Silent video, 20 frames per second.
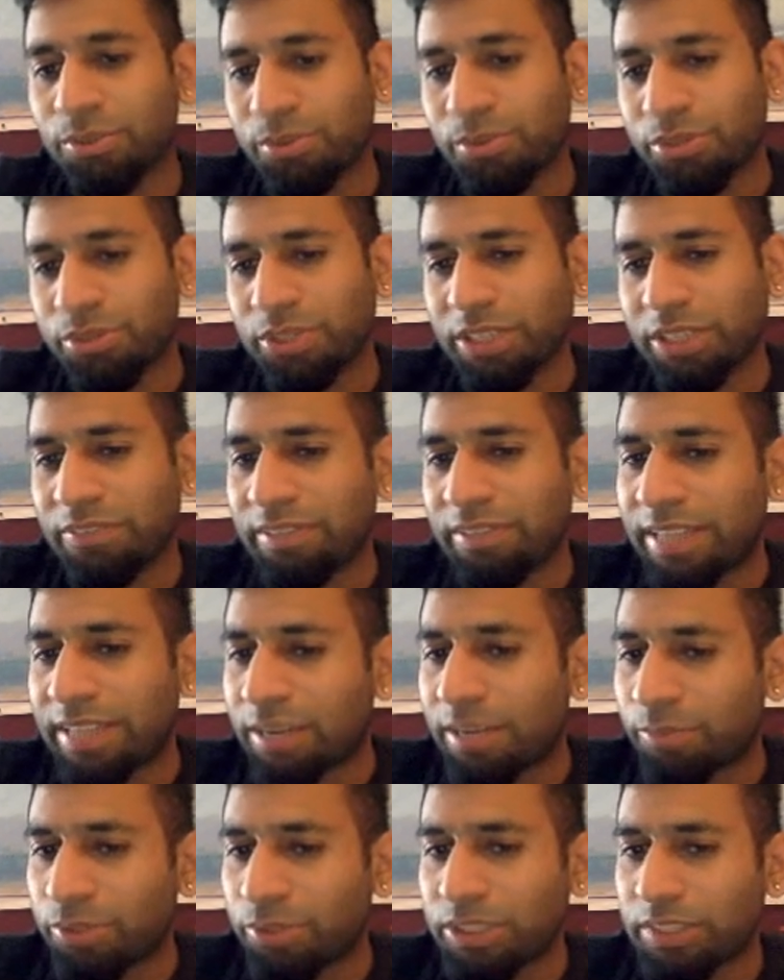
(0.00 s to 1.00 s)
So even that
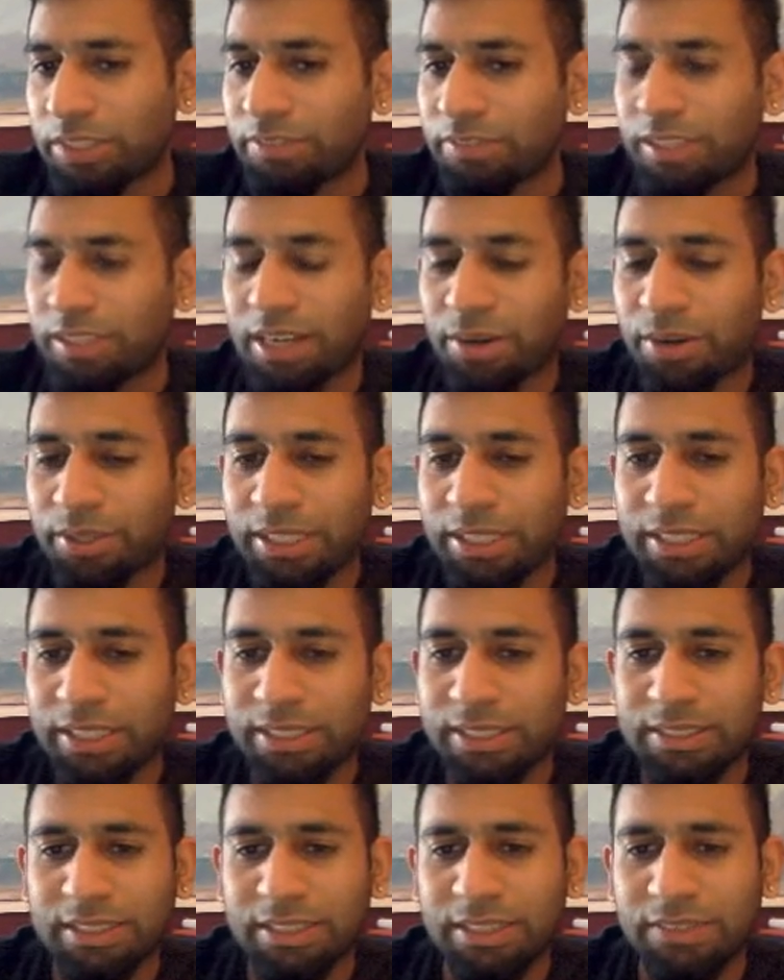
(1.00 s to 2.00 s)
motif that our king is
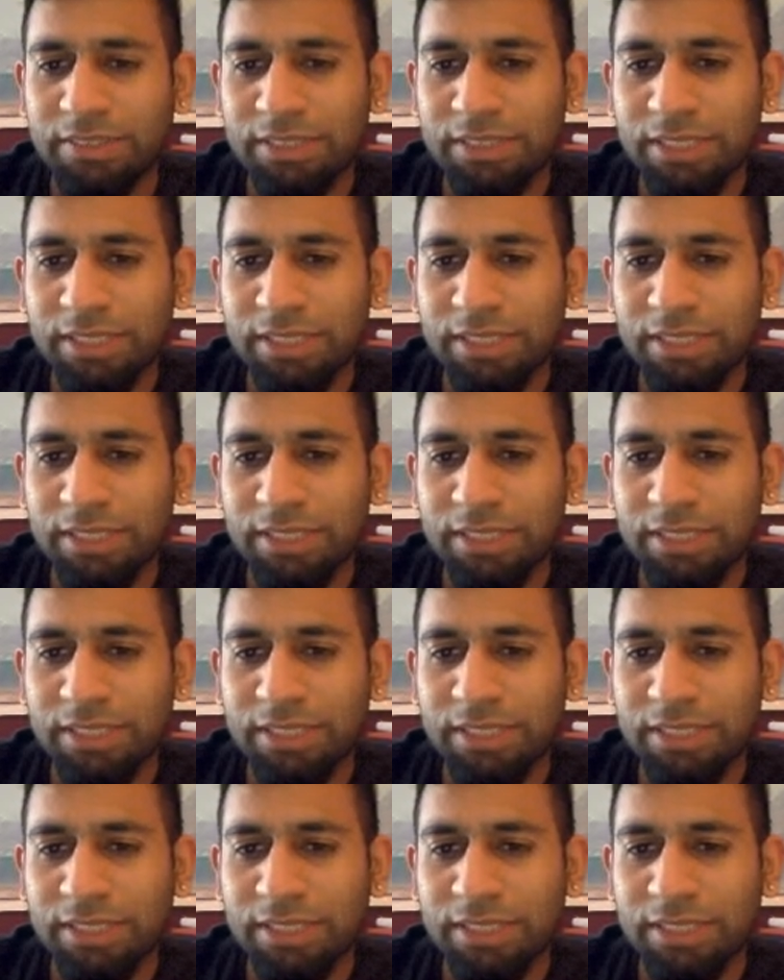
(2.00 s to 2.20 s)
kind of